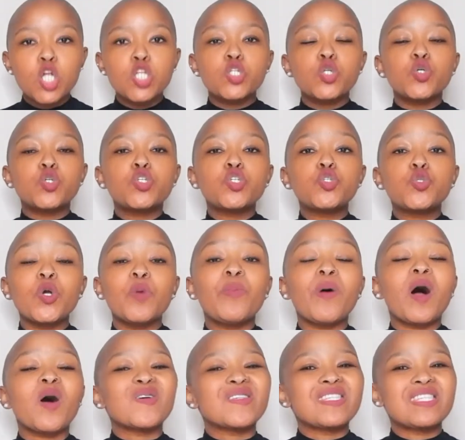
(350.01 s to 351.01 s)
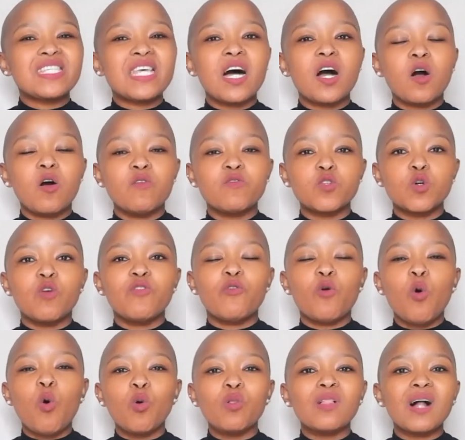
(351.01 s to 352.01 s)
to strip ourselves of
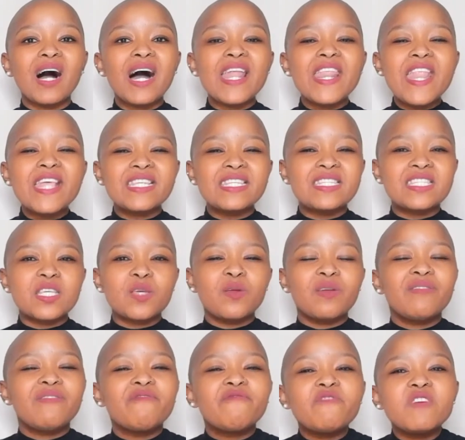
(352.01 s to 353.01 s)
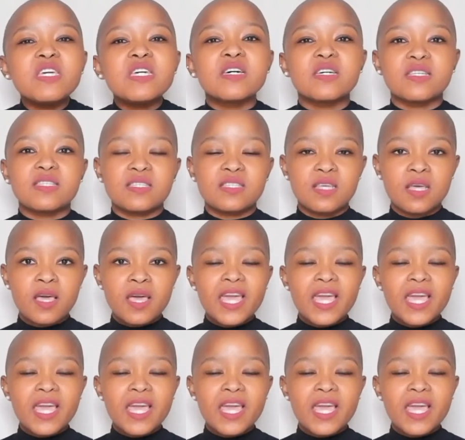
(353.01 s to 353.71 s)
all unnecessary fears,